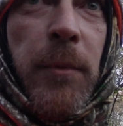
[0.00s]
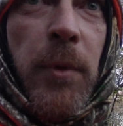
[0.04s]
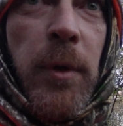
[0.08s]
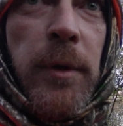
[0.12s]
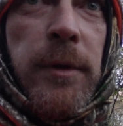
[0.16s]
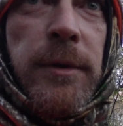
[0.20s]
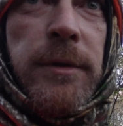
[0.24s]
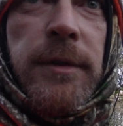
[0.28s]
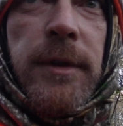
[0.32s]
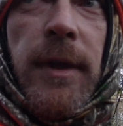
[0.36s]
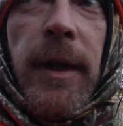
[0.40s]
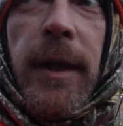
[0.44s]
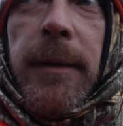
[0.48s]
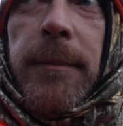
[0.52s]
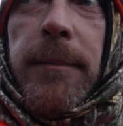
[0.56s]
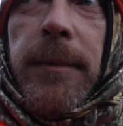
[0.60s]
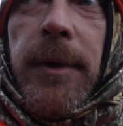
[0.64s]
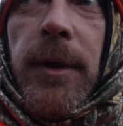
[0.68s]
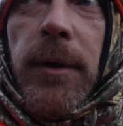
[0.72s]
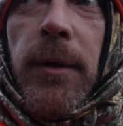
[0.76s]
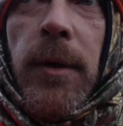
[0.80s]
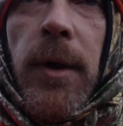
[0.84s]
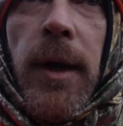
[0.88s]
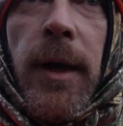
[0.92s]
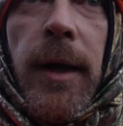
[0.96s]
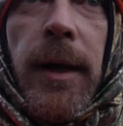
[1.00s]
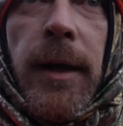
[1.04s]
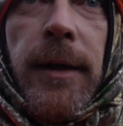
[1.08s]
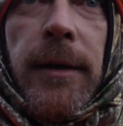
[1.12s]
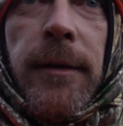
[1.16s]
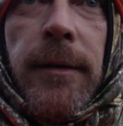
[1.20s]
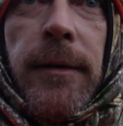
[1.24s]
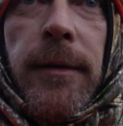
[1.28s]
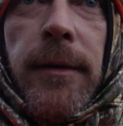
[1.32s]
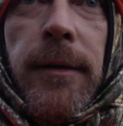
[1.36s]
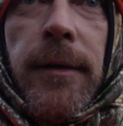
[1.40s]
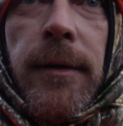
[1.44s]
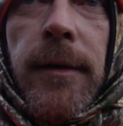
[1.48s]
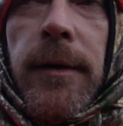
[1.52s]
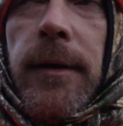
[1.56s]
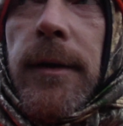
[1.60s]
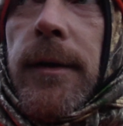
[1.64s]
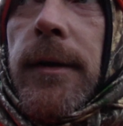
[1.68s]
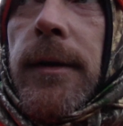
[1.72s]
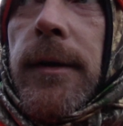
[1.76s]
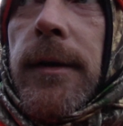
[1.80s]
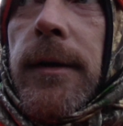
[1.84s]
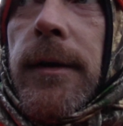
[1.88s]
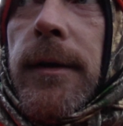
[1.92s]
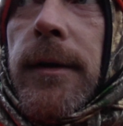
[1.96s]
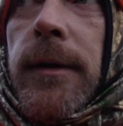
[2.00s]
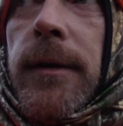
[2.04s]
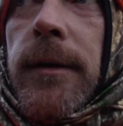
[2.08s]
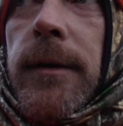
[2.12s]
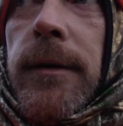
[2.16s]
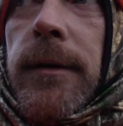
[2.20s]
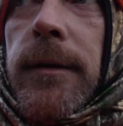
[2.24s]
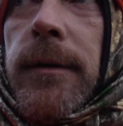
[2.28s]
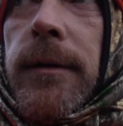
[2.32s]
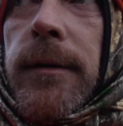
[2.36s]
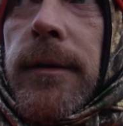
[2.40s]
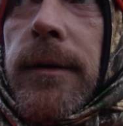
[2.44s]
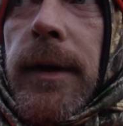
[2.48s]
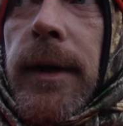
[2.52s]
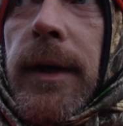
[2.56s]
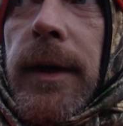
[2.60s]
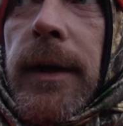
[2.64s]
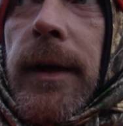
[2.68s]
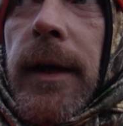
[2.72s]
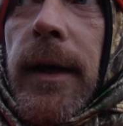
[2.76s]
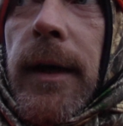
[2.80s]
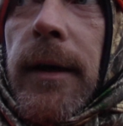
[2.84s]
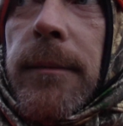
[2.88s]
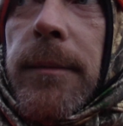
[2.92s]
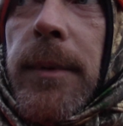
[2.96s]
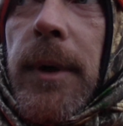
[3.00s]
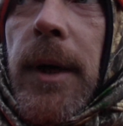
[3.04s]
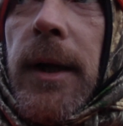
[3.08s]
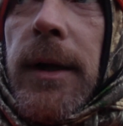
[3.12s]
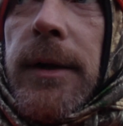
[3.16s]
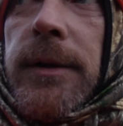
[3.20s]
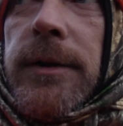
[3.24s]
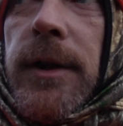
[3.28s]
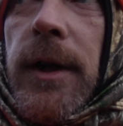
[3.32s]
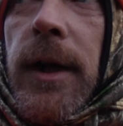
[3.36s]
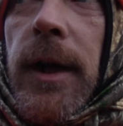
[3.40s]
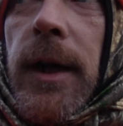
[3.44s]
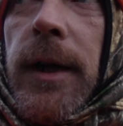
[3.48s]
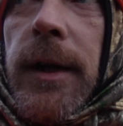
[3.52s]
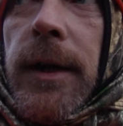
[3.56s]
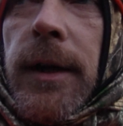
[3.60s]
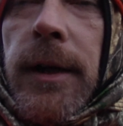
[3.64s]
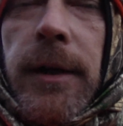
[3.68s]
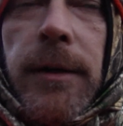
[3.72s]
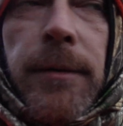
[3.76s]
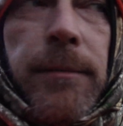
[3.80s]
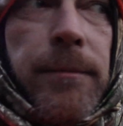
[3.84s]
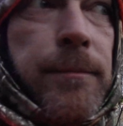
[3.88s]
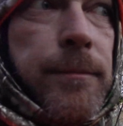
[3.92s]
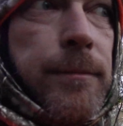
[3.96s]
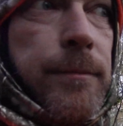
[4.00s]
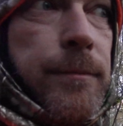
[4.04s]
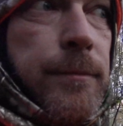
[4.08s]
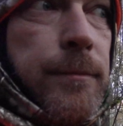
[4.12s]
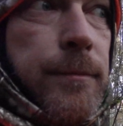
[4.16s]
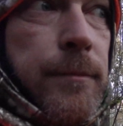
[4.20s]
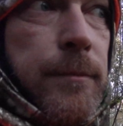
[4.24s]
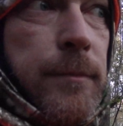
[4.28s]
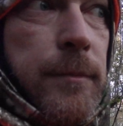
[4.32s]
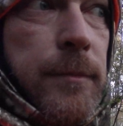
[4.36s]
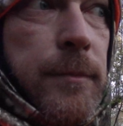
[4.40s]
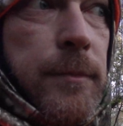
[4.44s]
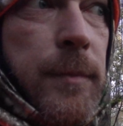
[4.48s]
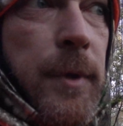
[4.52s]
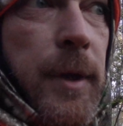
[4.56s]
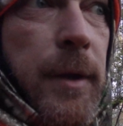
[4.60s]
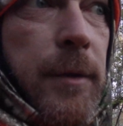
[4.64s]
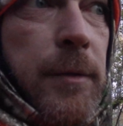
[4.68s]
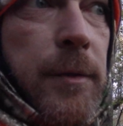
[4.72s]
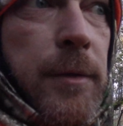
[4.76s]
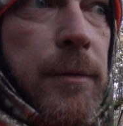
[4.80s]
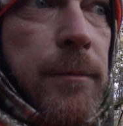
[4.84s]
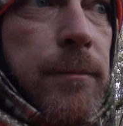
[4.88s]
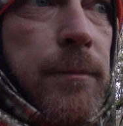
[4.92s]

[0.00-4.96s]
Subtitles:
one step too late. Didn't I? I'd probably shot him. He was